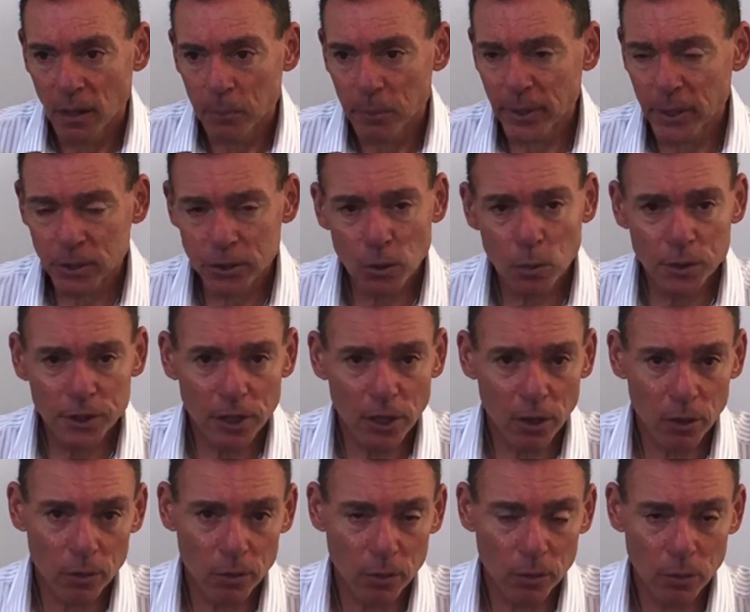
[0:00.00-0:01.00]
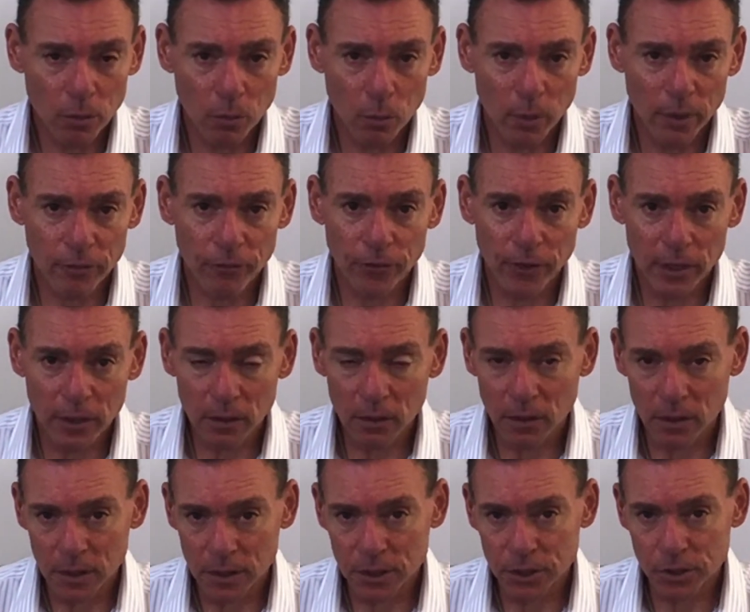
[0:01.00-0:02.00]
Because also, we feel a
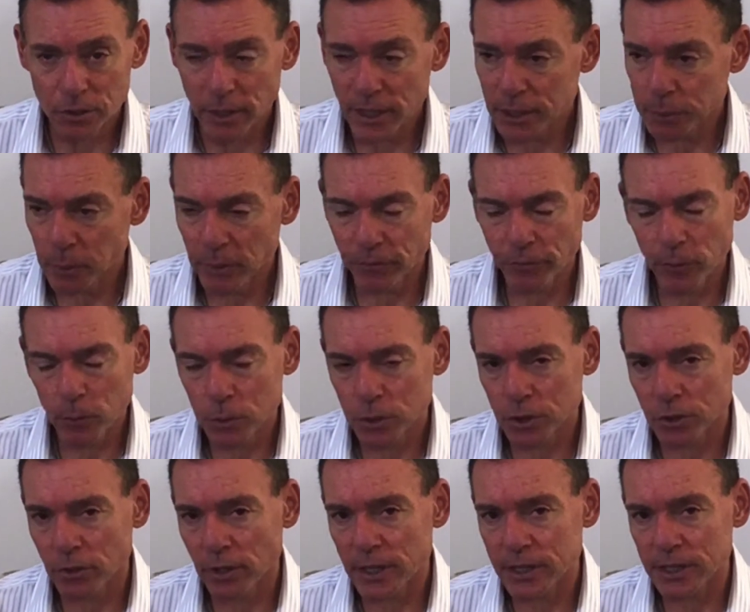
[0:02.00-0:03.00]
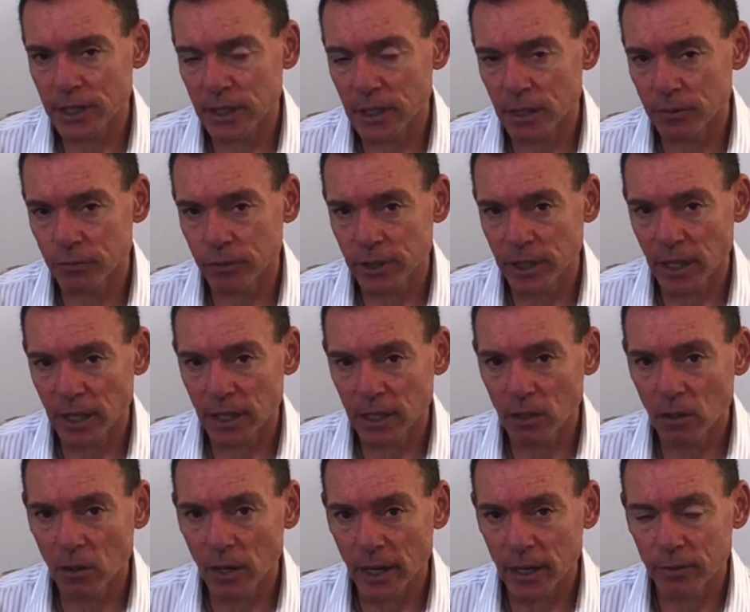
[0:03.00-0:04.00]
lot of stress. We feel stress in everyday
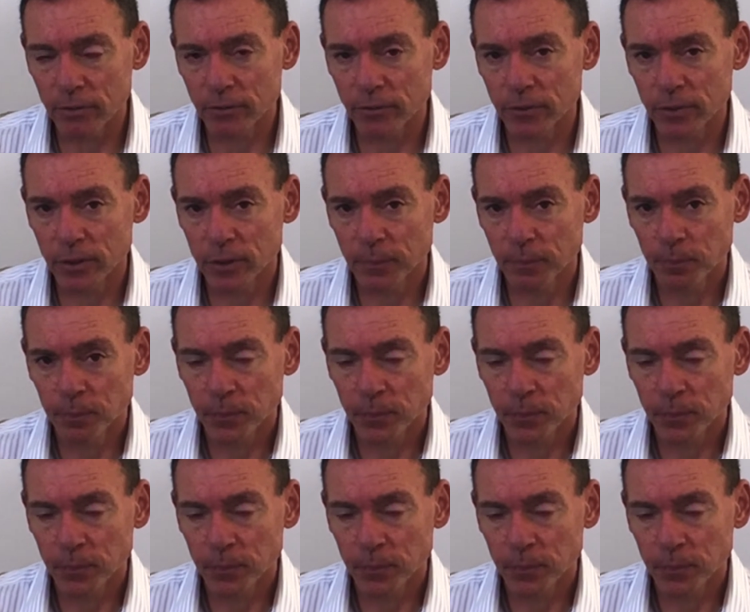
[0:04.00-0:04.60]
life.